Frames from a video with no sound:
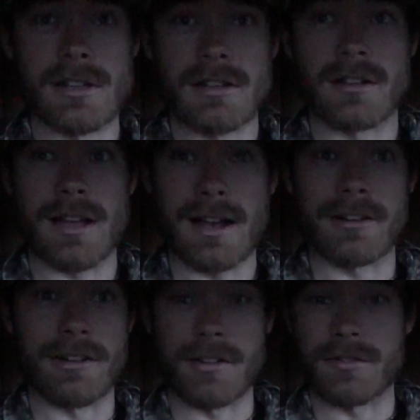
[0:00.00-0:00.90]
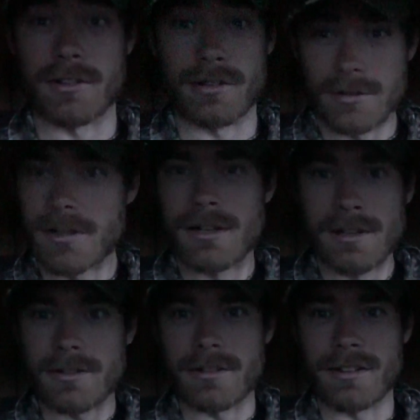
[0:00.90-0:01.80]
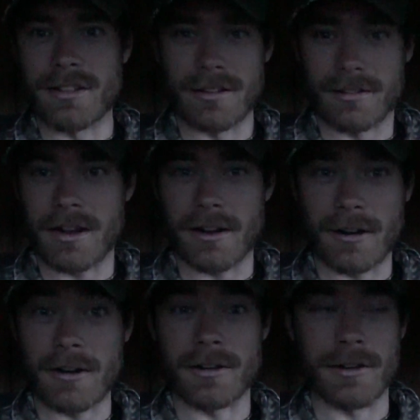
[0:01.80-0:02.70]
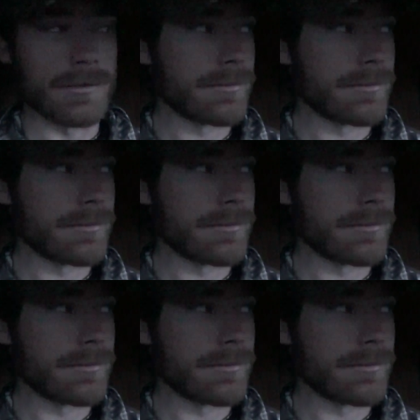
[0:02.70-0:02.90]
light enough to see the entire area.